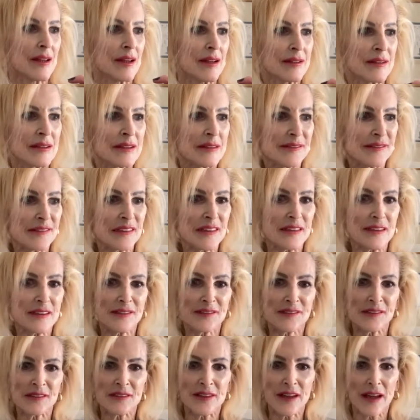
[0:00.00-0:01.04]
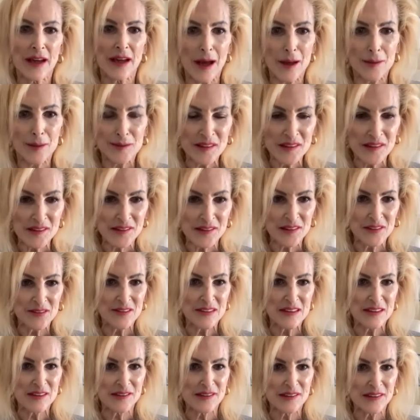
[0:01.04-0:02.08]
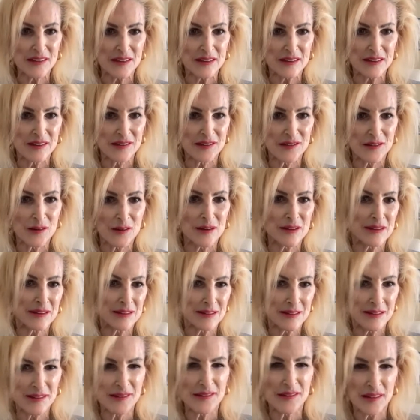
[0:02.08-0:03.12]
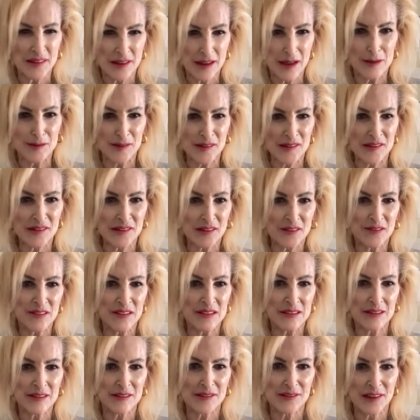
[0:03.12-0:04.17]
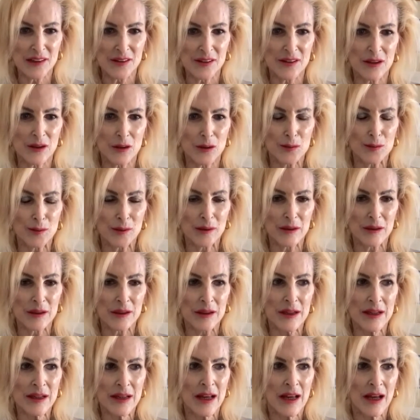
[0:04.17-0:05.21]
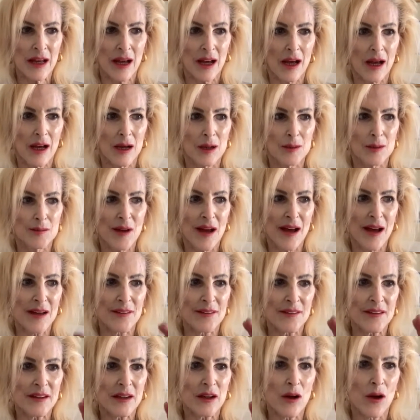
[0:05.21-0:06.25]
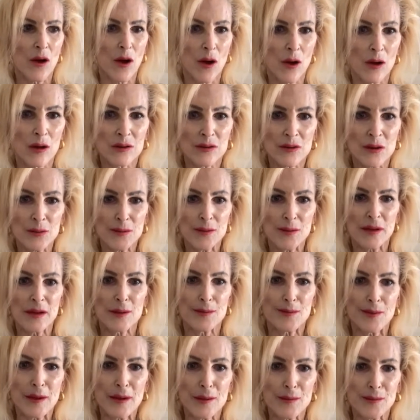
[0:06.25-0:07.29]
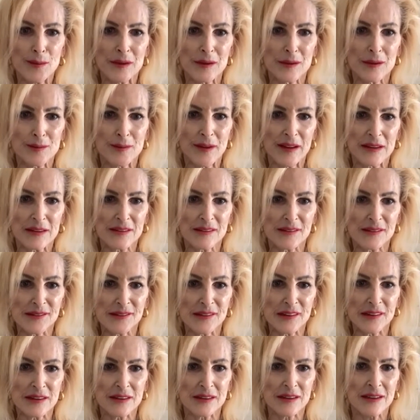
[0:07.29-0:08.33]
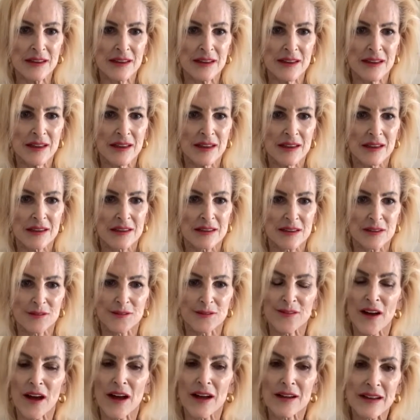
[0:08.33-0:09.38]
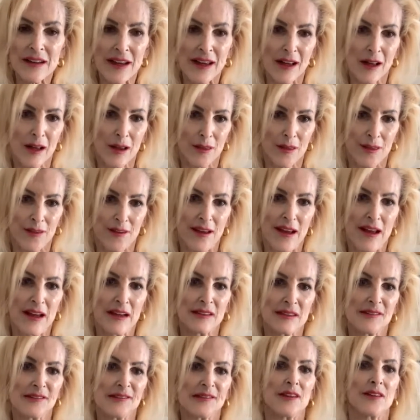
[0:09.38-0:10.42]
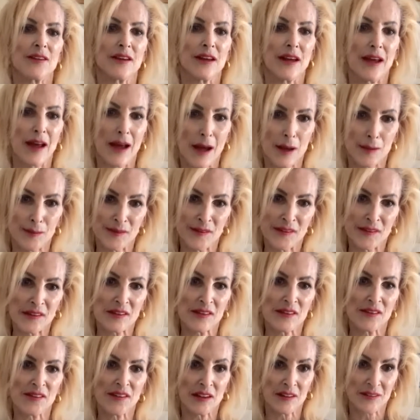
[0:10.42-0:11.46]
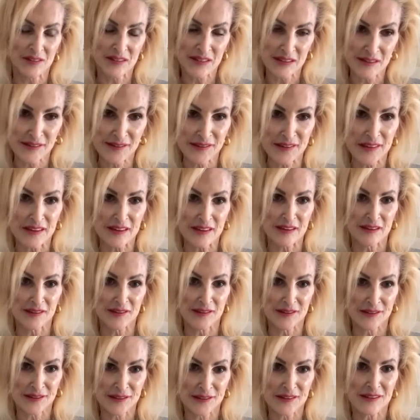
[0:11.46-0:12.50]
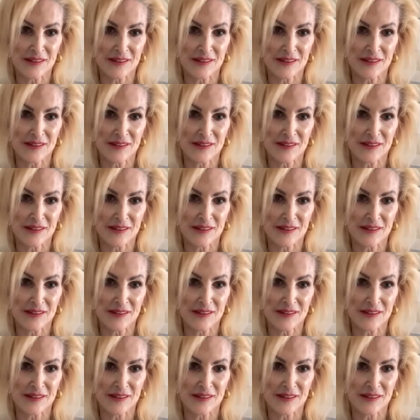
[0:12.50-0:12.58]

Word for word: disease in the absence of disease or illness in the absence of illness, I think you put it. Um, I think all too many people in medicine define health as the absence of disease.